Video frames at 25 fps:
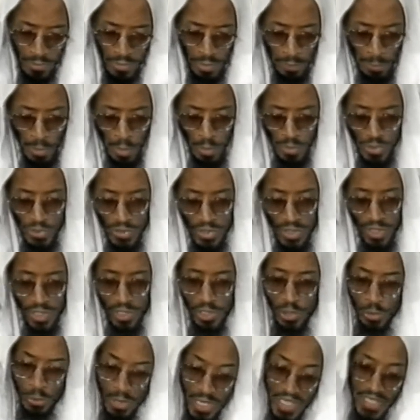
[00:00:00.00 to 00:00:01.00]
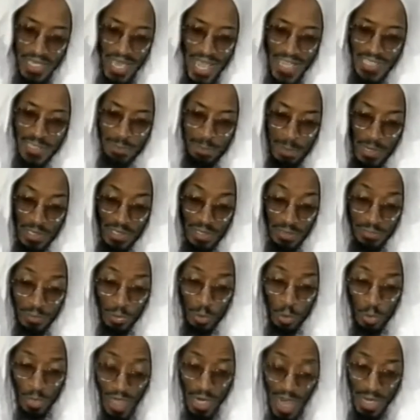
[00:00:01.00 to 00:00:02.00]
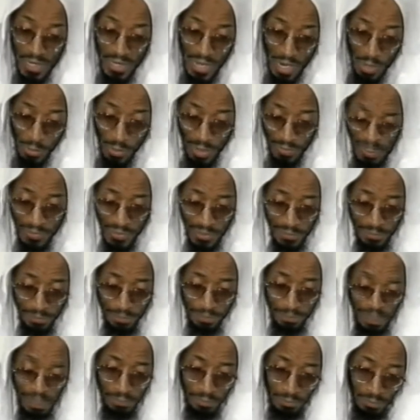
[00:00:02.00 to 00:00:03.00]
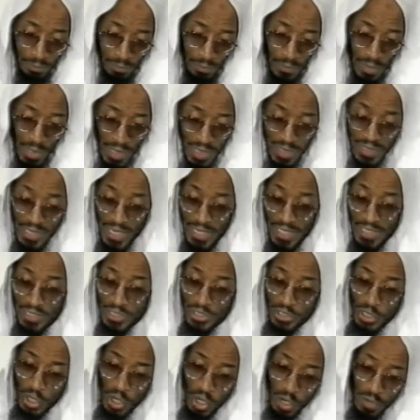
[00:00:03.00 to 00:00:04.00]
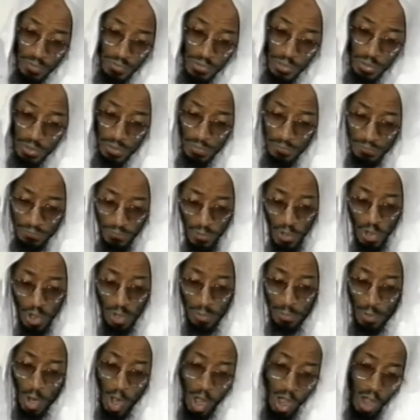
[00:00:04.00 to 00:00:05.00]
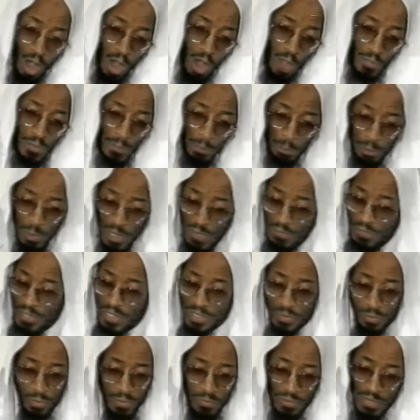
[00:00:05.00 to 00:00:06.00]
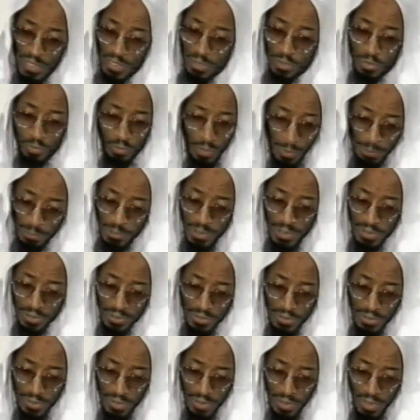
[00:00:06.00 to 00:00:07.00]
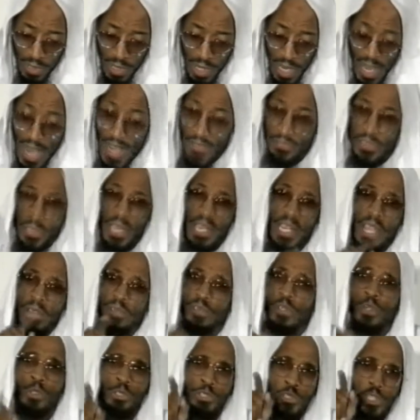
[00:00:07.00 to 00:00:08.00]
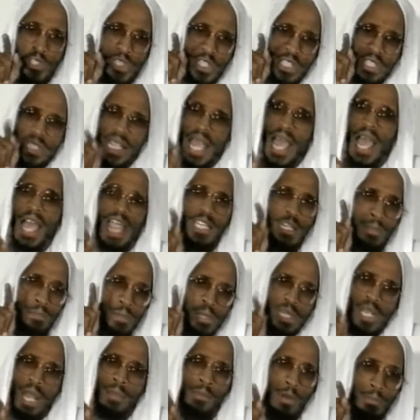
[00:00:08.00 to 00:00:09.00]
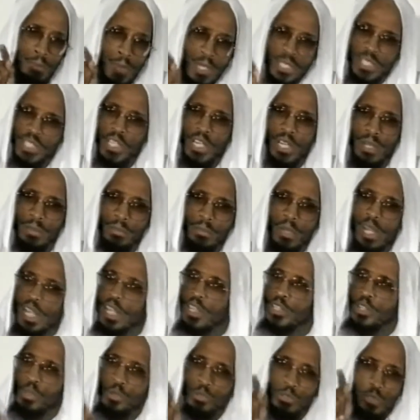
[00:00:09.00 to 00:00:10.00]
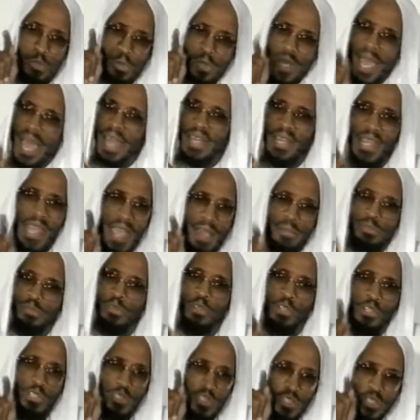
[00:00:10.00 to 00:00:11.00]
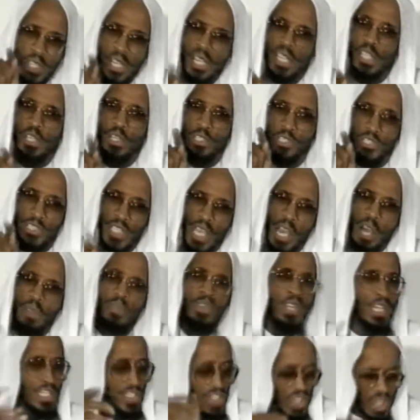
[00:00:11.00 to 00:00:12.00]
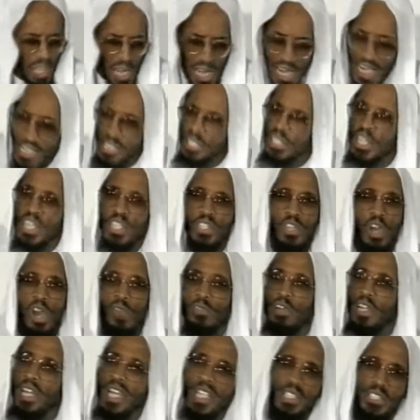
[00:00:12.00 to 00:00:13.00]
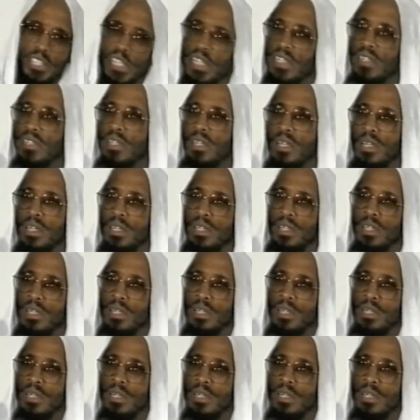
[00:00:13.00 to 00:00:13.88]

The most unique aspect of the Quran, however, is that it serves to confirm all the previous revealed scriptures, and that if you should decide to become a Muslim, you do not have to consider yourself changing your religion.